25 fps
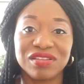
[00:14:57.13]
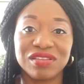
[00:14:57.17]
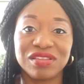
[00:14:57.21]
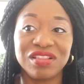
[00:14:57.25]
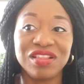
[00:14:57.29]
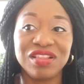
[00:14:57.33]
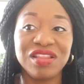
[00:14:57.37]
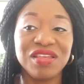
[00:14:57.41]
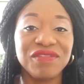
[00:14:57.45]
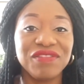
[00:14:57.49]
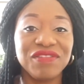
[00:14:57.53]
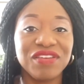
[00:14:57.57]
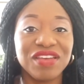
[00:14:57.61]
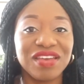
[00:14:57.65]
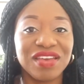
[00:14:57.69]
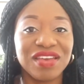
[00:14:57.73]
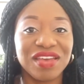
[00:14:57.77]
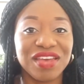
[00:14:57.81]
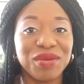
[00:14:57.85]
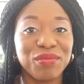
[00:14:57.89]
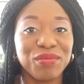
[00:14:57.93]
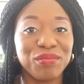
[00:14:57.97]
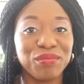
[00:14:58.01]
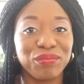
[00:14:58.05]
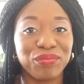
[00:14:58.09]
Living
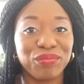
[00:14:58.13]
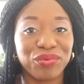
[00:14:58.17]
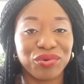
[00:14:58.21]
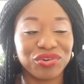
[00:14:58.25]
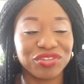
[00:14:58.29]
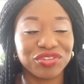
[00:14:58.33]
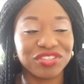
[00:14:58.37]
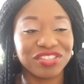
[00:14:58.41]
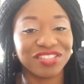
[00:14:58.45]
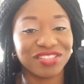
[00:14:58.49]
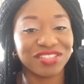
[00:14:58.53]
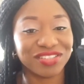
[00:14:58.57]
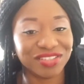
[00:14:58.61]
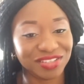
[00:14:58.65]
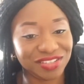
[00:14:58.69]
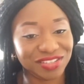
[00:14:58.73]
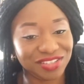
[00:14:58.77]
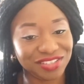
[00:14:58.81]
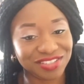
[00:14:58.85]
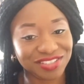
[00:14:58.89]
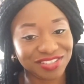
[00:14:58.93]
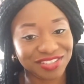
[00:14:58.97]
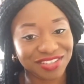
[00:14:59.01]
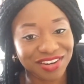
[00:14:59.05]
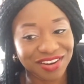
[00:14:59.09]
in
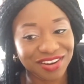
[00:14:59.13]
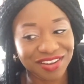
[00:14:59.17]
Bondage.